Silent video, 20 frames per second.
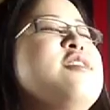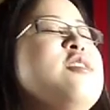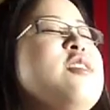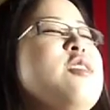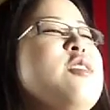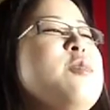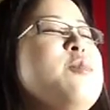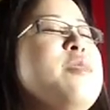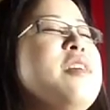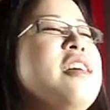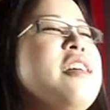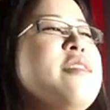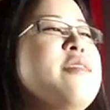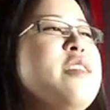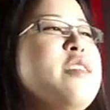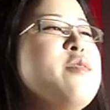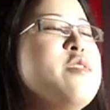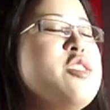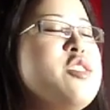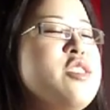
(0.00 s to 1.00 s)
So my
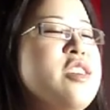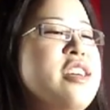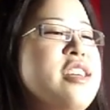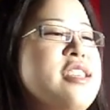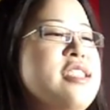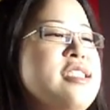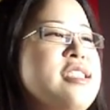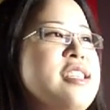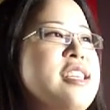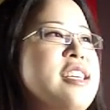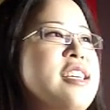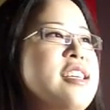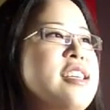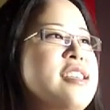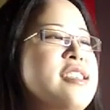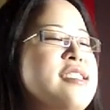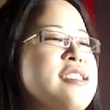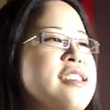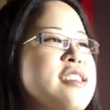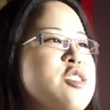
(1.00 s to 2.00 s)
favorite trend
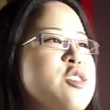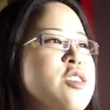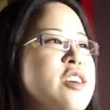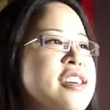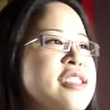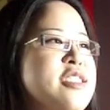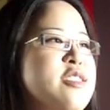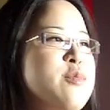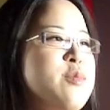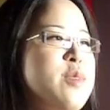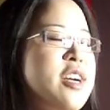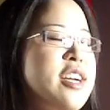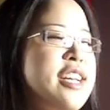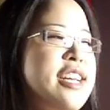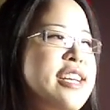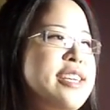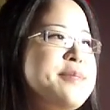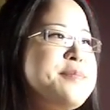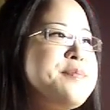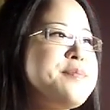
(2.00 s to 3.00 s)
is interactive
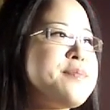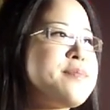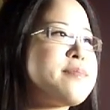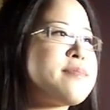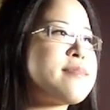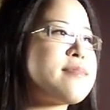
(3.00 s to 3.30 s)
marketing.